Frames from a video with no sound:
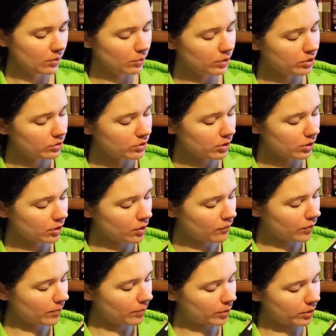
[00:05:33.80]
When you turn
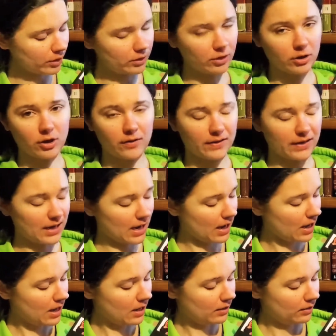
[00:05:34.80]
over a book and look on the
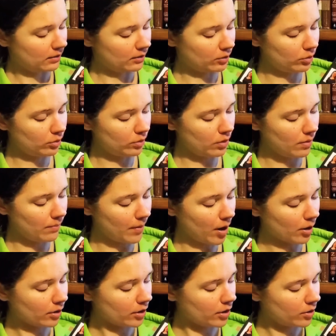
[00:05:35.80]
little
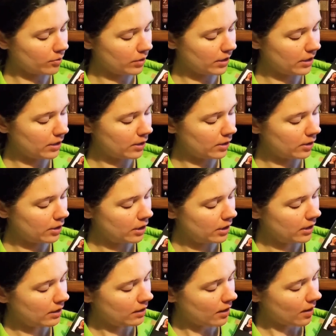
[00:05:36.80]
barcode here,
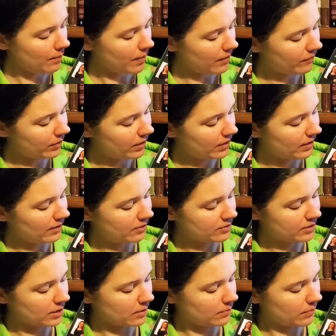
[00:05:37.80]
above it
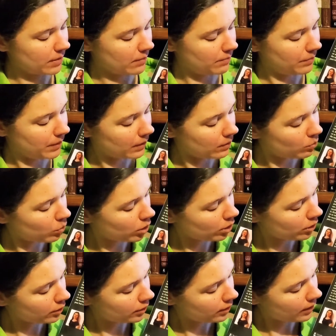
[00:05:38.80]
there's going to be a big
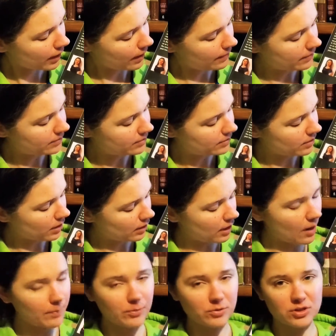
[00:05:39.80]
word and then a
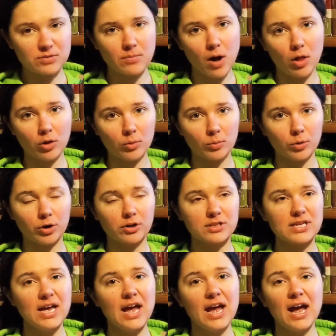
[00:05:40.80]
couple smaller
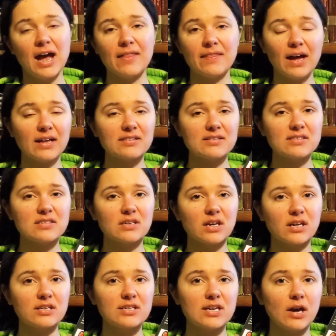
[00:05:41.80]
words and that's
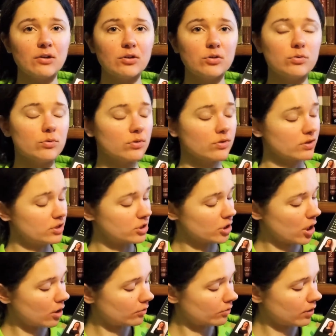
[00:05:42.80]
going to tell you the
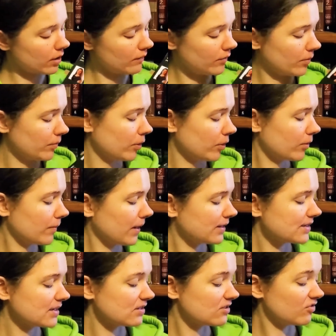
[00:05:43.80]
genre of your book
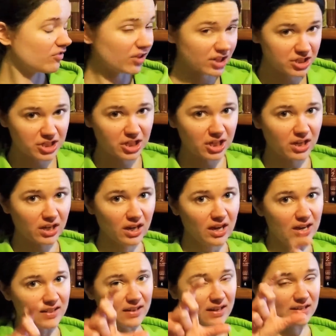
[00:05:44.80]
mine says fiction
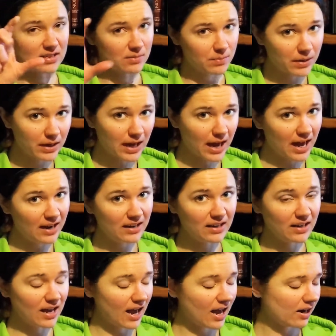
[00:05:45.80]
that's the big
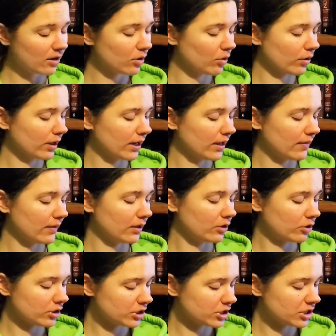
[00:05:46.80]
heading category and then
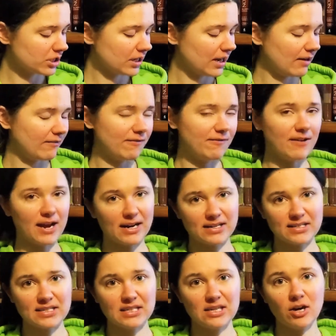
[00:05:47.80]
christian and
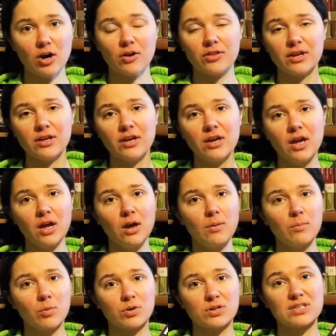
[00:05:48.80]
fantasy are the
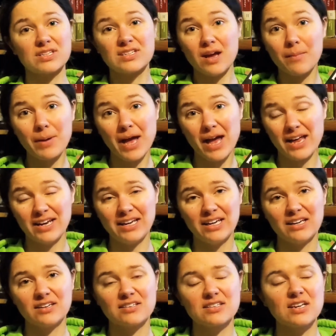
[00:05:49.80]
more
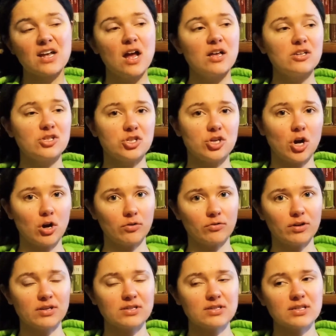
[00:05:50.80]
subheadings
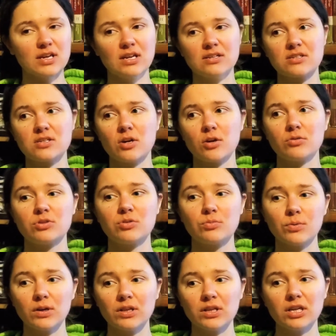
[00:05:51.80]
genres and so
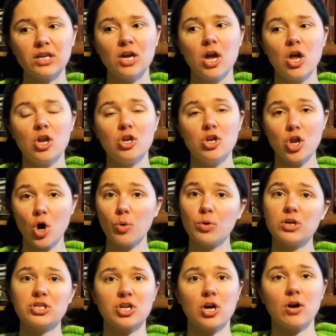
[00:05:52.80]
to really know
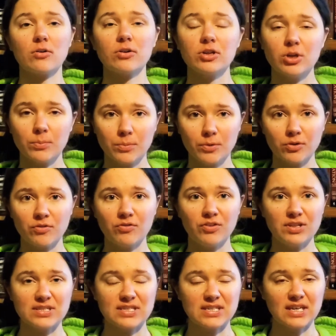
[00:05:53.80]
what genre your book
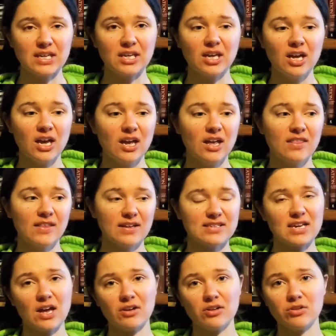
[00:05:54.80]
fits in
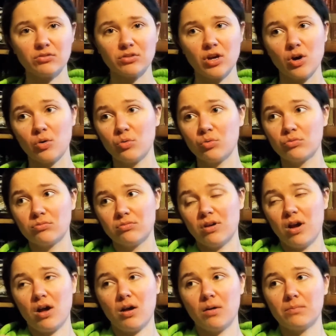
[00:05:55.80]
that's how you'll know
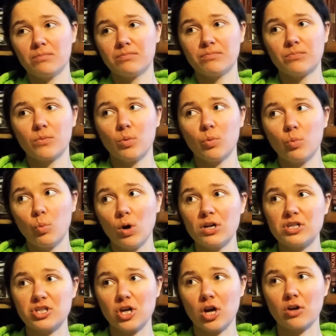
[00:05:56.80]
um,
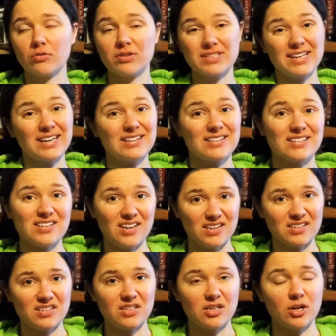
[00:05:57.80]
what genres
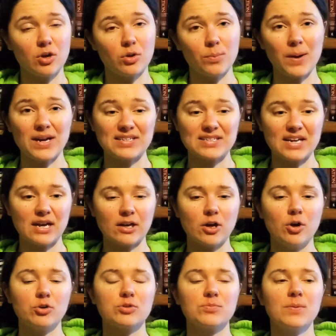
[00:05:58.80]
exist to go to the BISAC
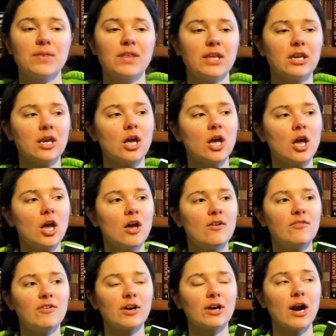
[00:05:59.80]
codes but then
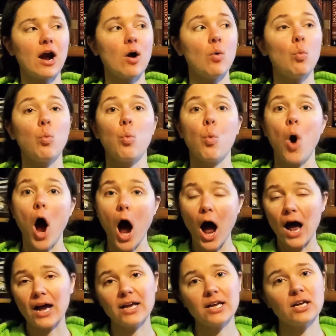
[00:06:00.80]
figure out
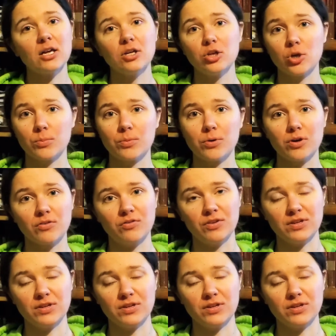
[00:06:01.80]
why your book